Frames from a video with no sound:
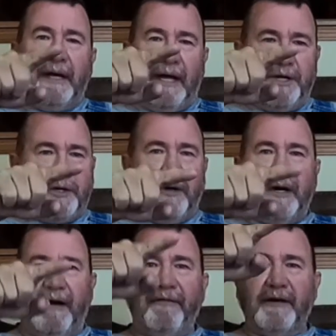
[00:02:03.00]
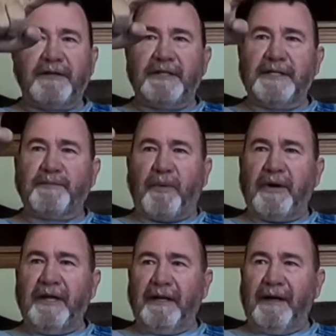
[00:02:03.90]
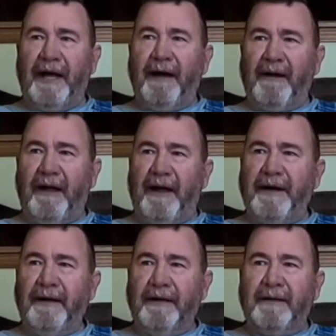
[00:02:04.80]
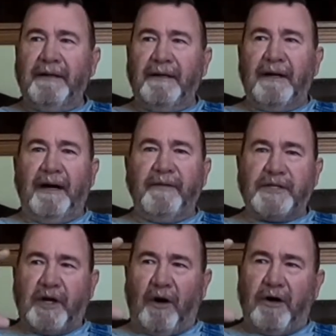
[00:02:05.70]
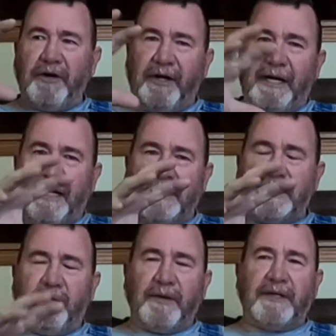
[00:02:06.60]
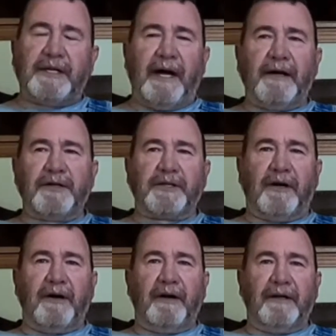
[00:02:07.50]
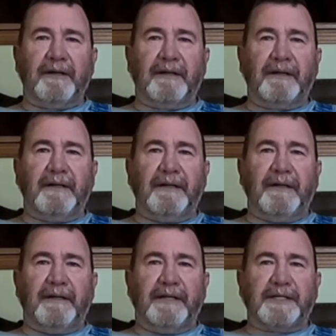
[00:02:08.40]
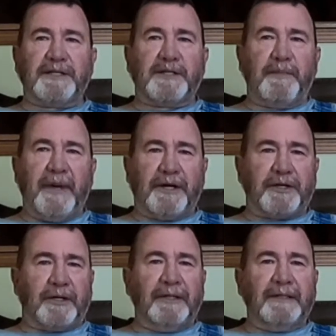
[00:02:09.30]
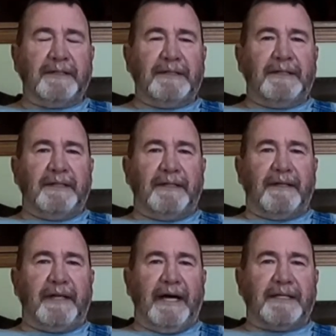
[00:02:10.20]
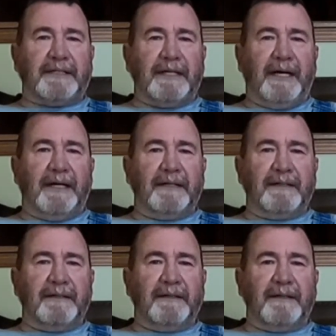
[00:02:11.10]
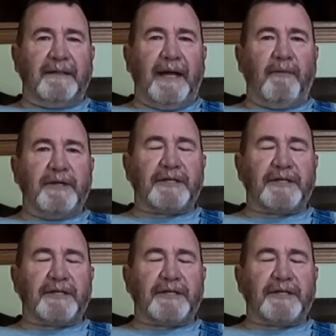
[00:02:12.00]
and sure enough, here's this pretty little outline of this car, and you can kind of see where the tires are. This is the picture that that we